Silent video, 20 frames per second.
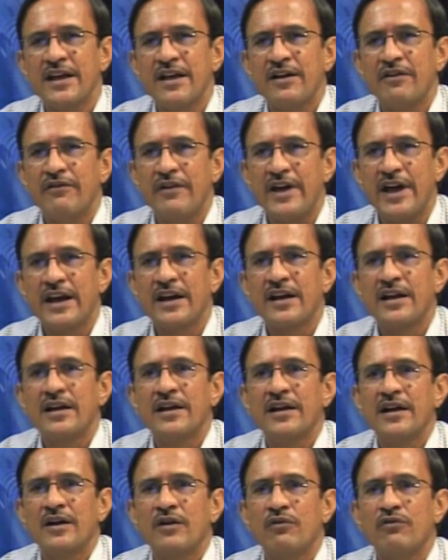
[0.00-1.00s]
where
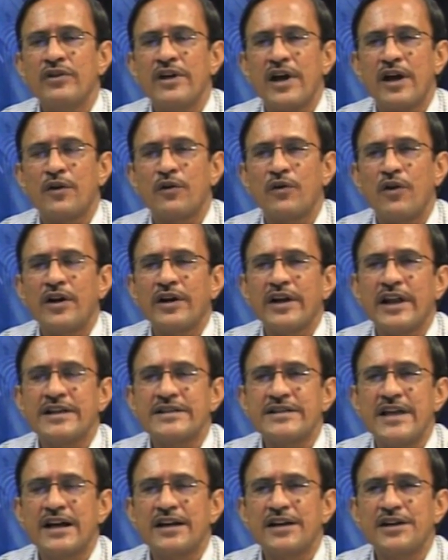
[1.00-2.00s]
we are not
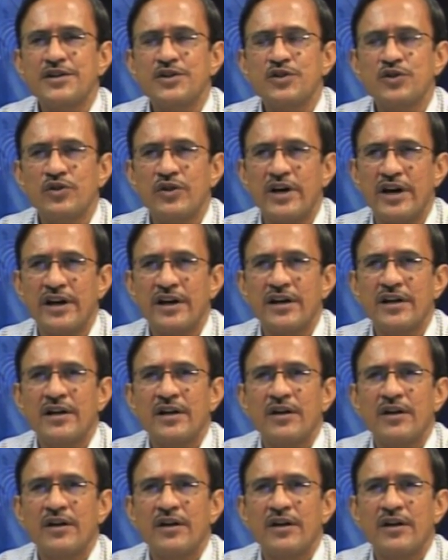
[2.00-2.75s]
exactly sure